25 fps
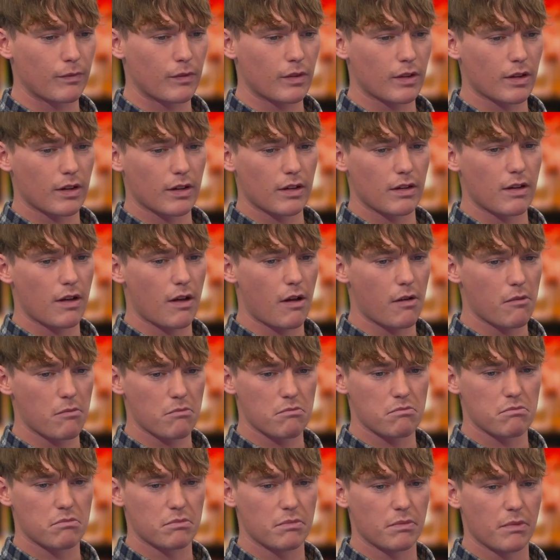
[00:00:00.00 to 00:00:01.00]
uh,
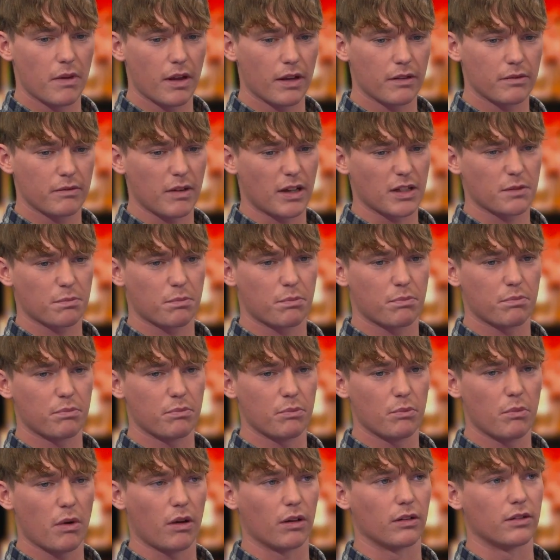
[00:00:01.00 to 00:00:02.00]
that, that's
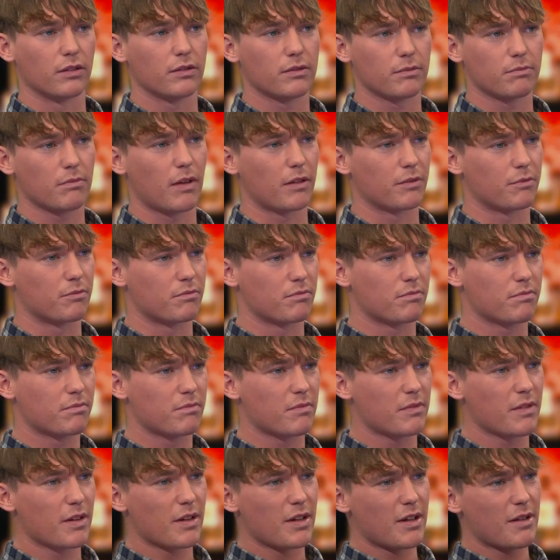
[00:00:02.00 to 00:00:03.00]
well, my uh, my
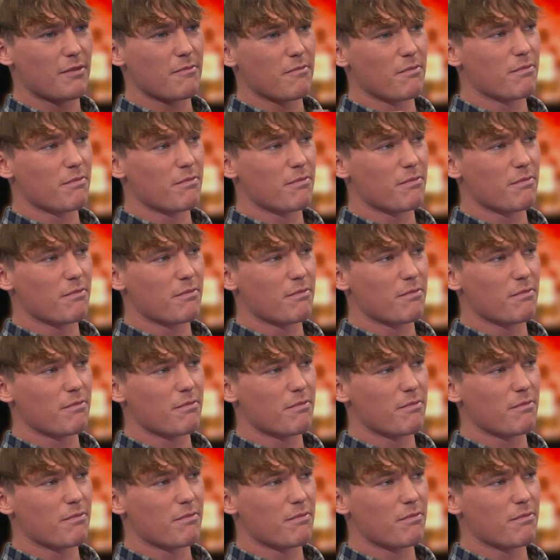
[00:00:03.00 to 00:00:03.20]
name's Alfie.